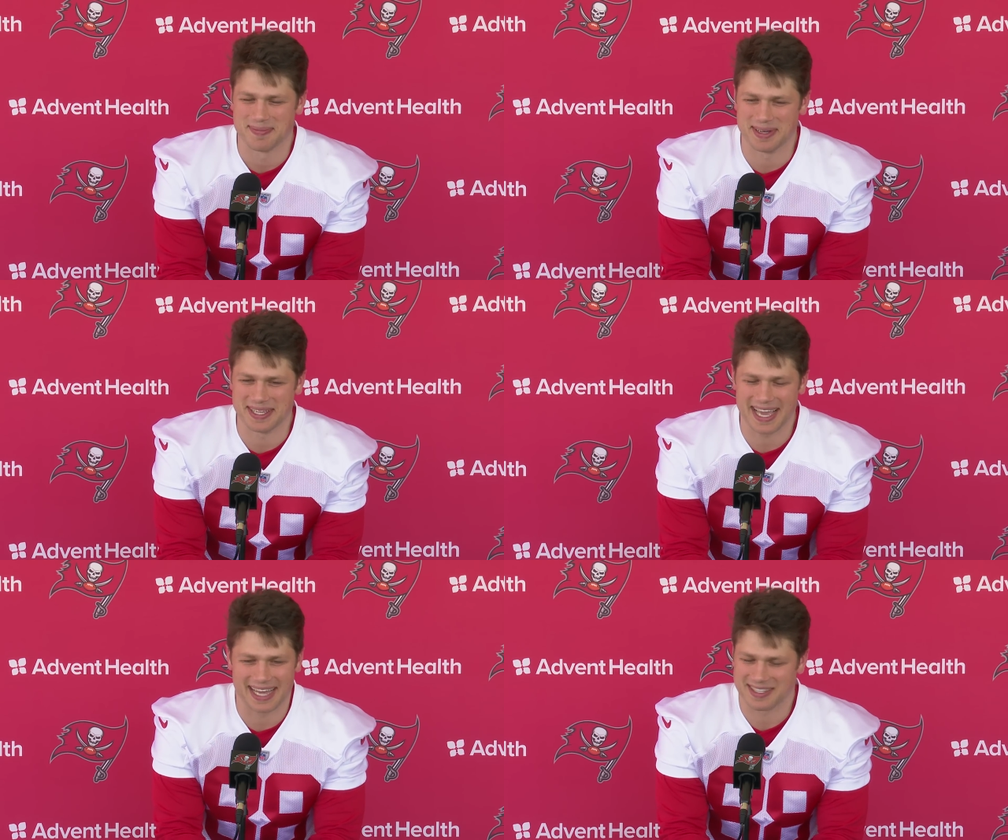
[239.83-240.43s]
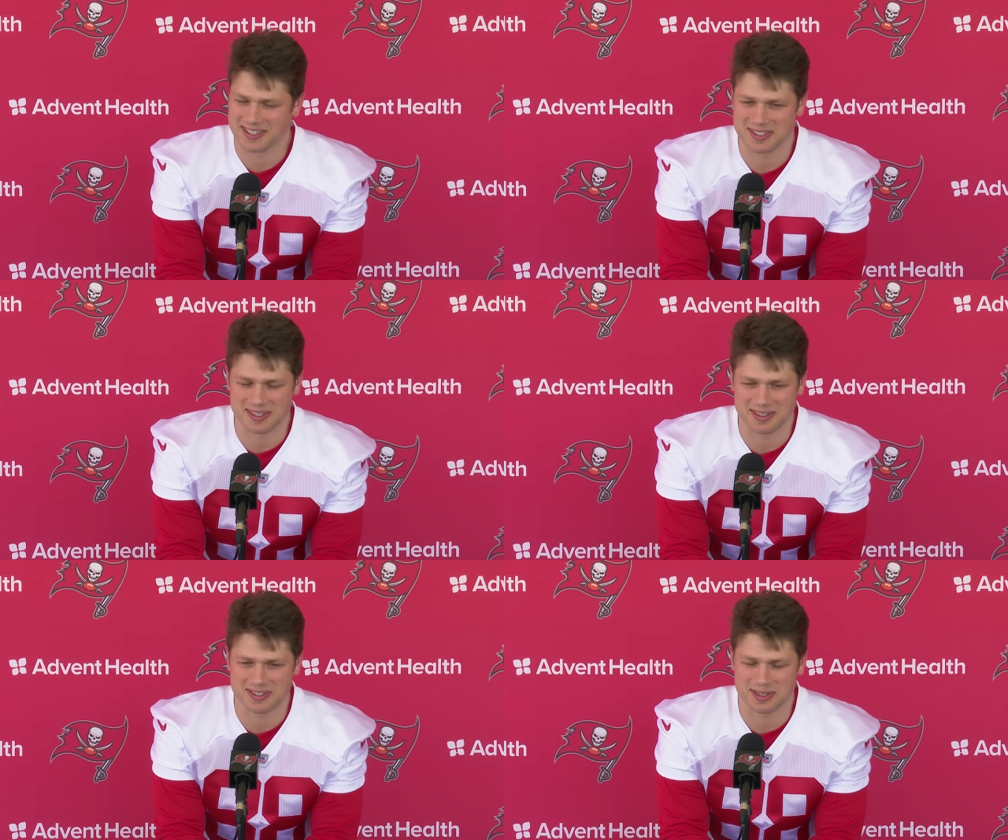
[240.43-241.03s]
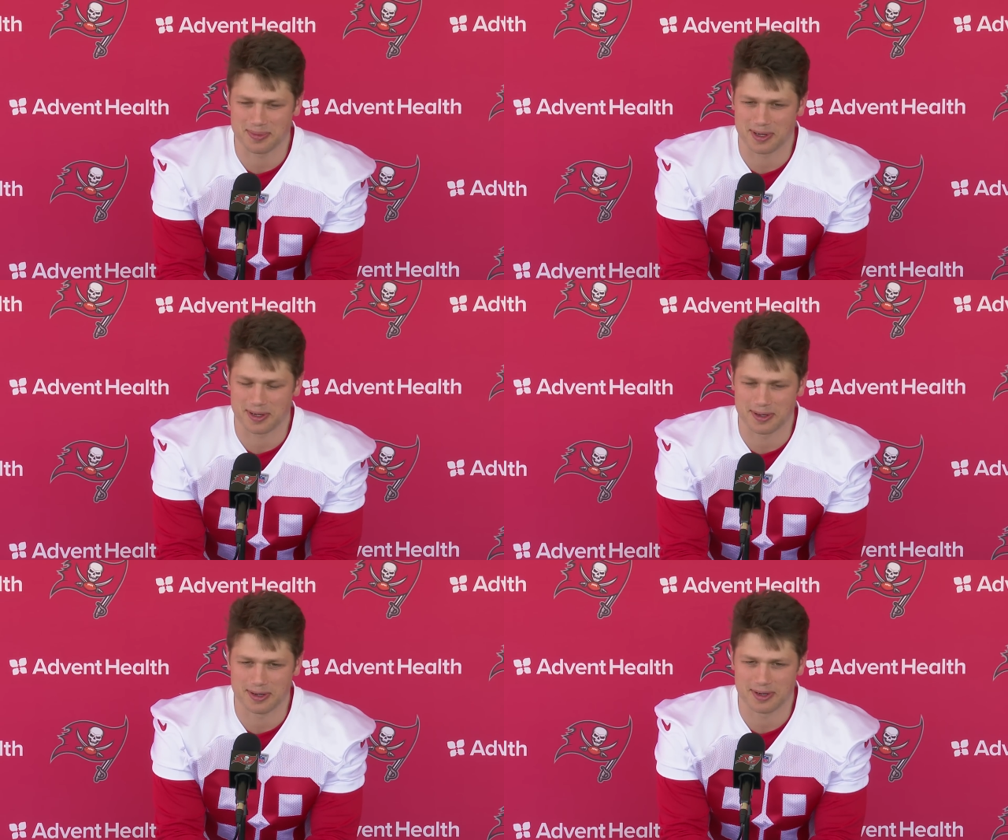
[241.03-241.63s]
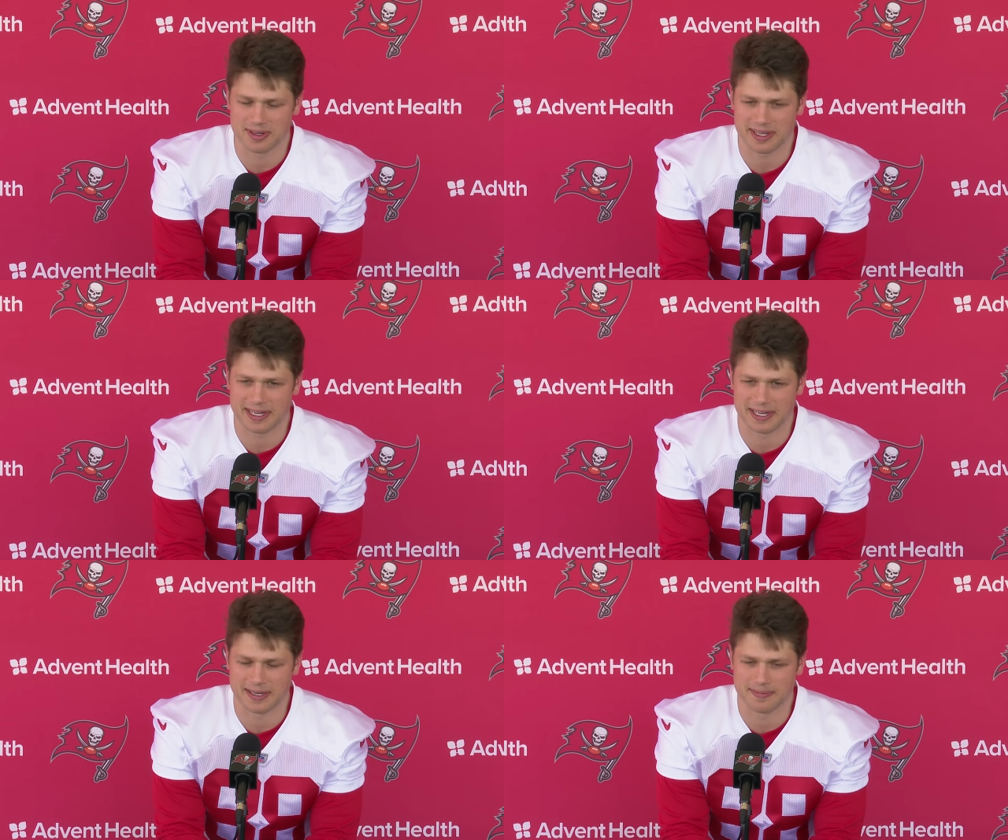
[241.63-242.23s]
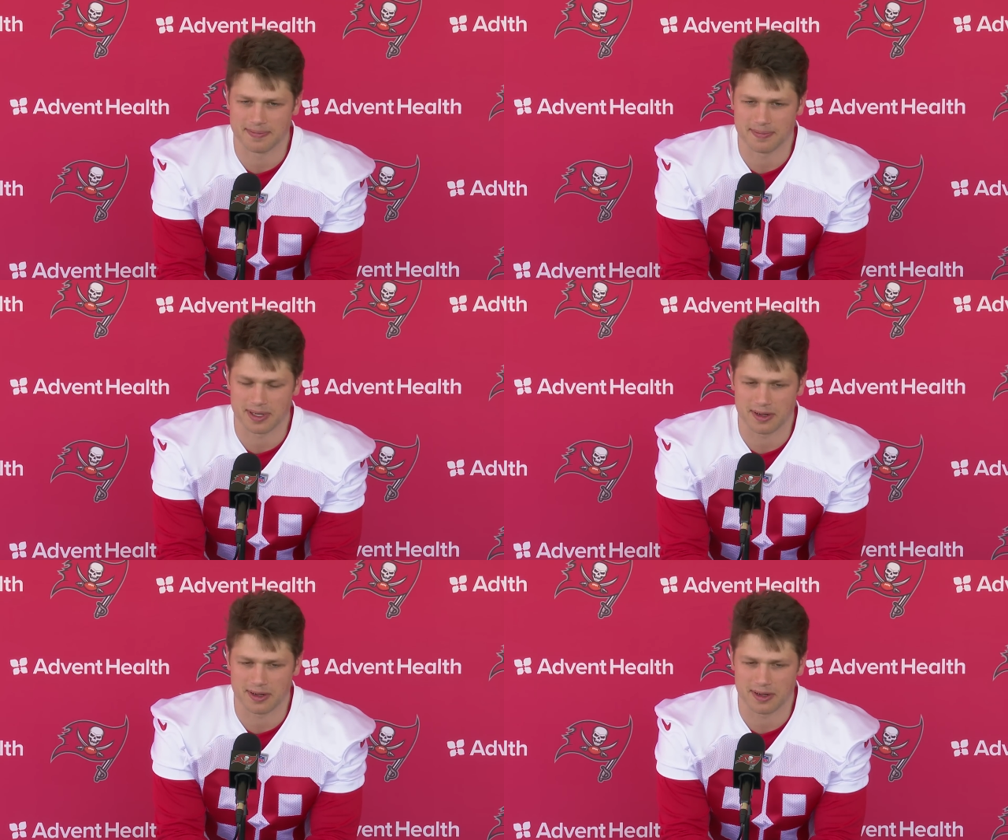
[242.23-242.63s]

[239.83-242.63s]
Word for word: But yeah, just super cool. But